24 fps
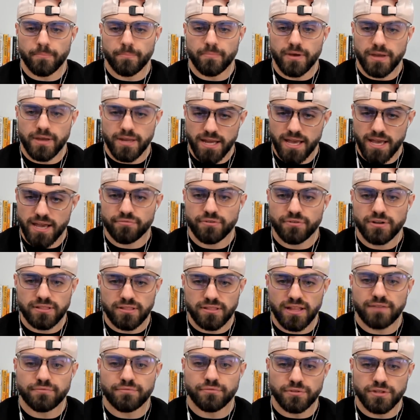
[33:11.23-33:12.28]
and every
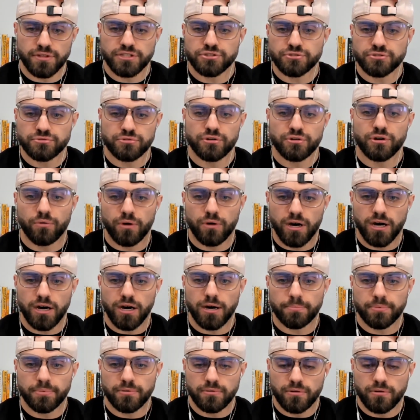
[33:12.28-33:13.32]
level that you go
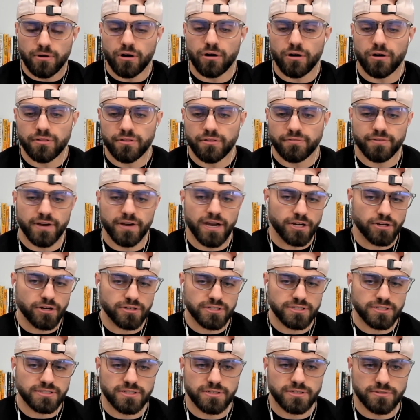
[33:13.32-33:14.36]
up, all the finer
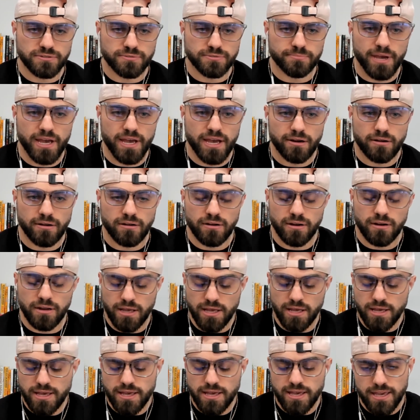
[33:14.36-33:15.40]
details matter.
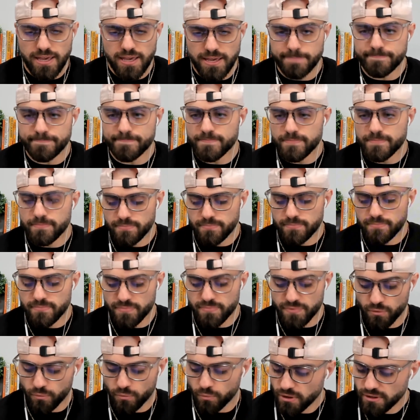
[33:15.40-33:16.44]
And
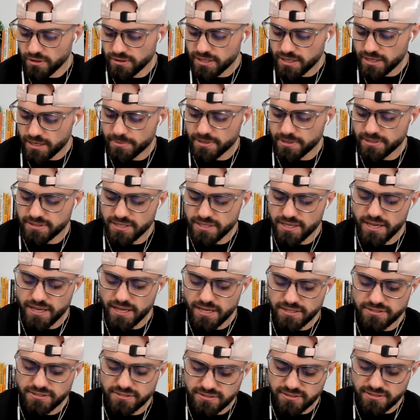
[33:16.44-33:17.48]
the one thing about the
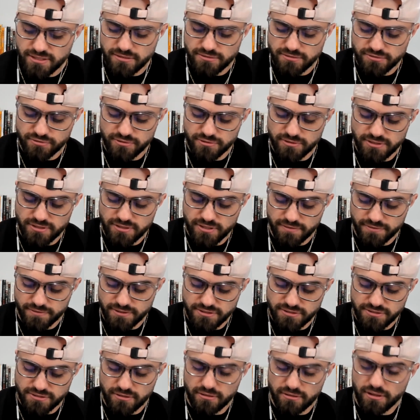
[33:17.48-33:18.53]
agents that is really tough, because
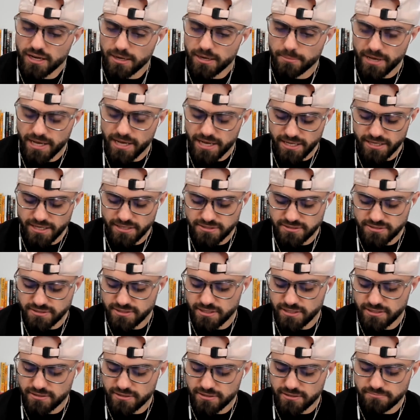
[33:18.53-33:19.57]
there's a lot of bad agents
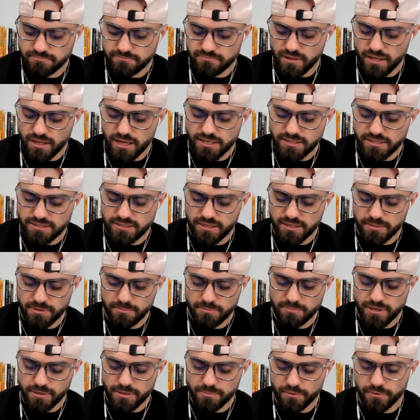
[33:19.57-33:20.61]
out there, a lot of scummy
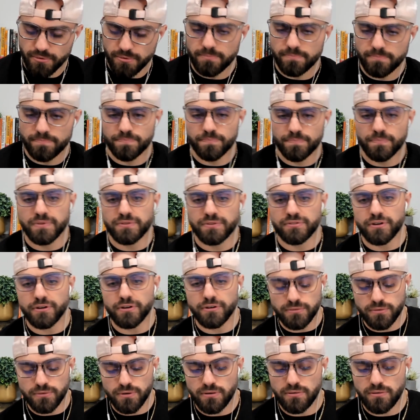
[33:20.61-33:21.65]
people.
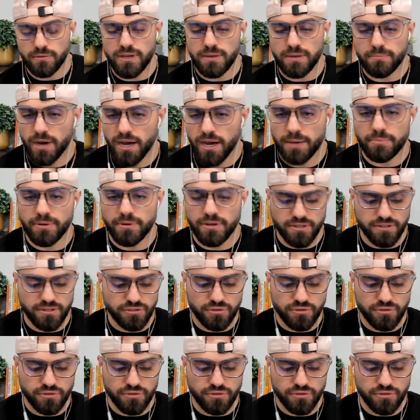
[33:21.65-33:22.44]
So in my opinion,